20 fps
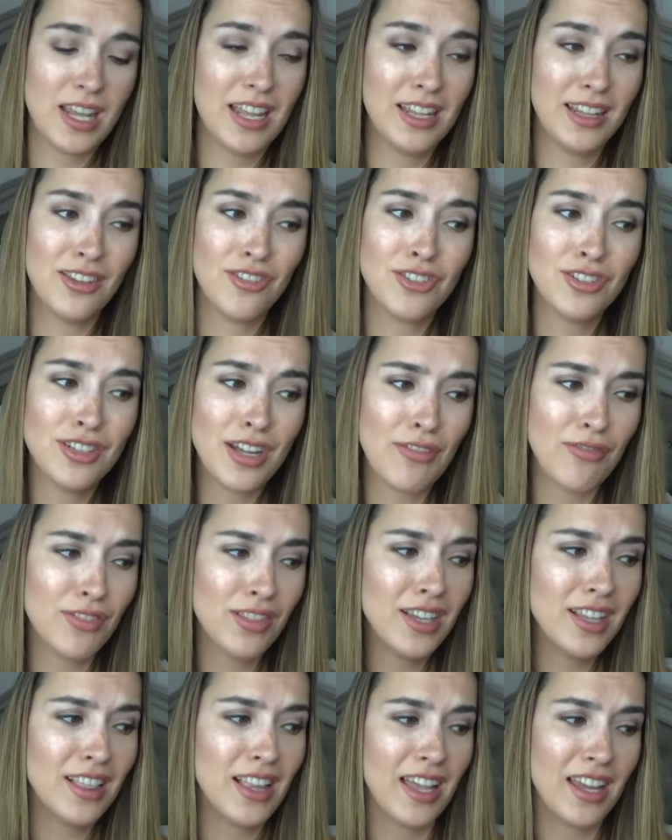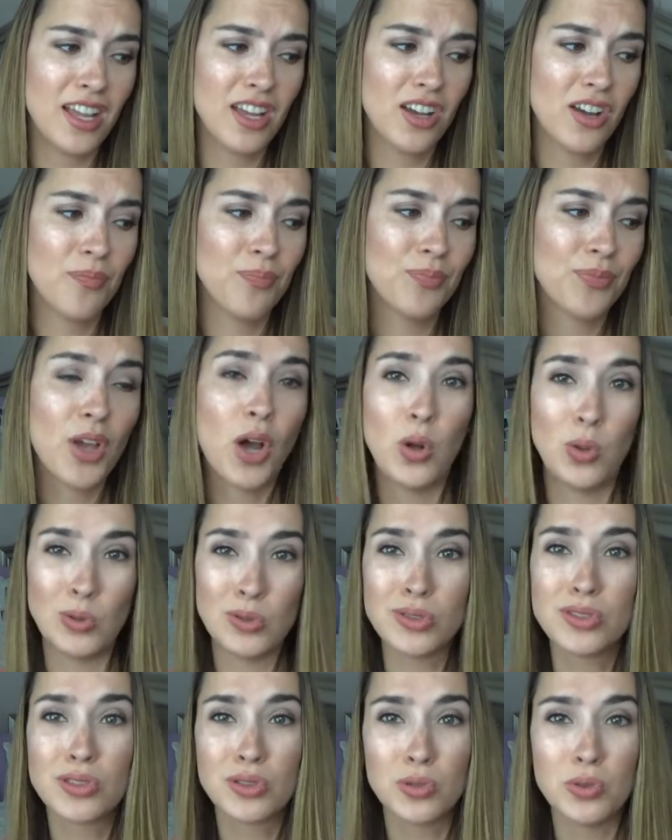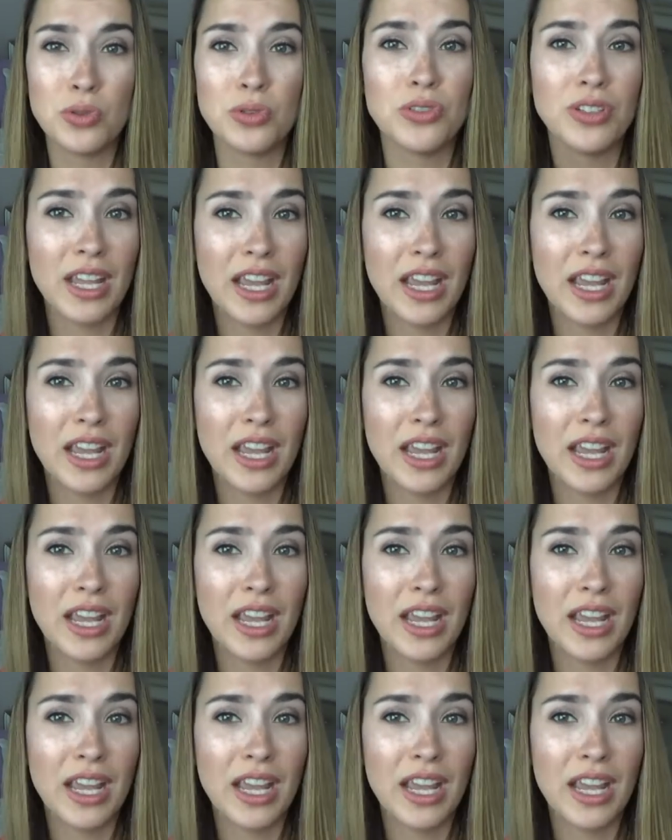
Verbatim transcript: And they're definitely like old school